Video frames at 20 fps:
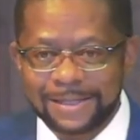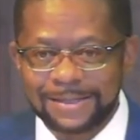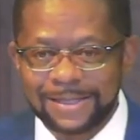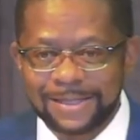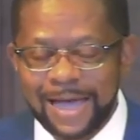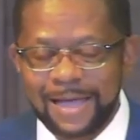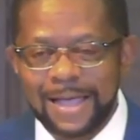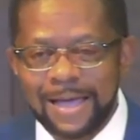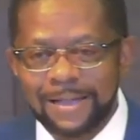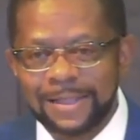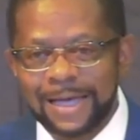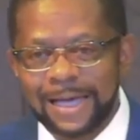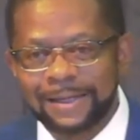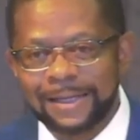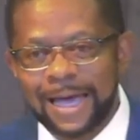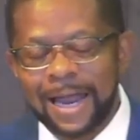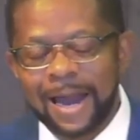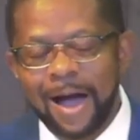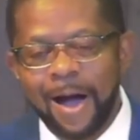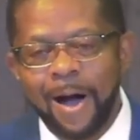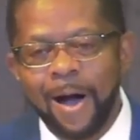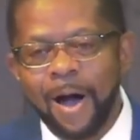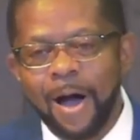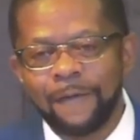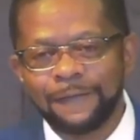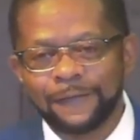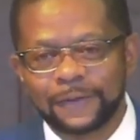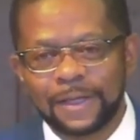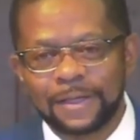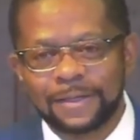that
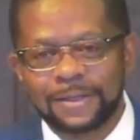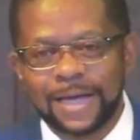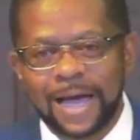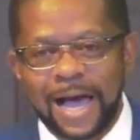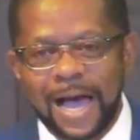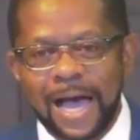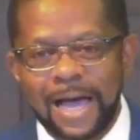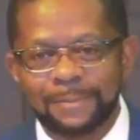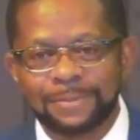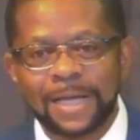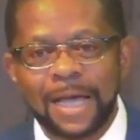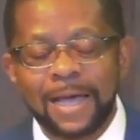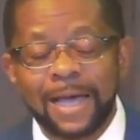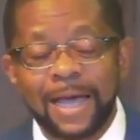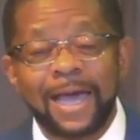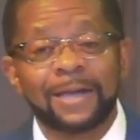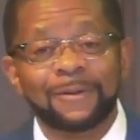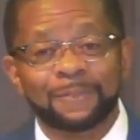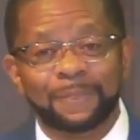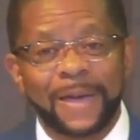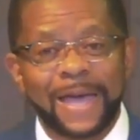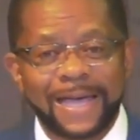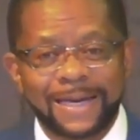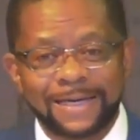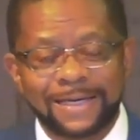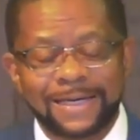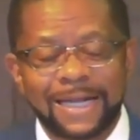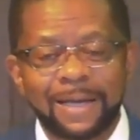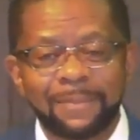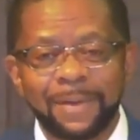oftentimes in
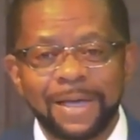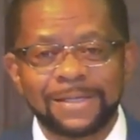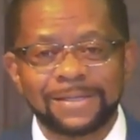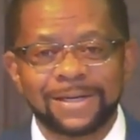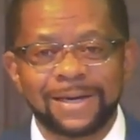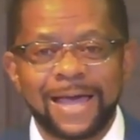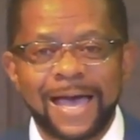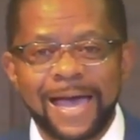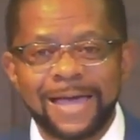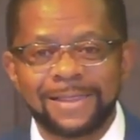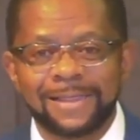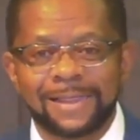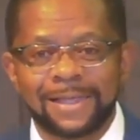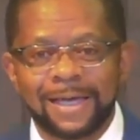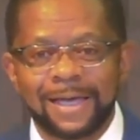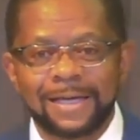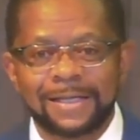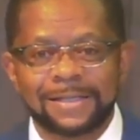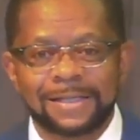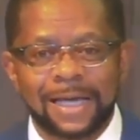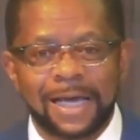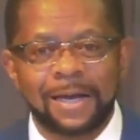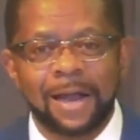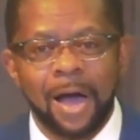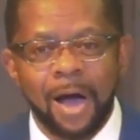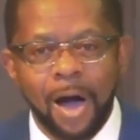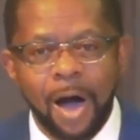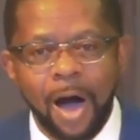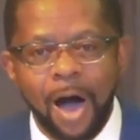pandemics like this and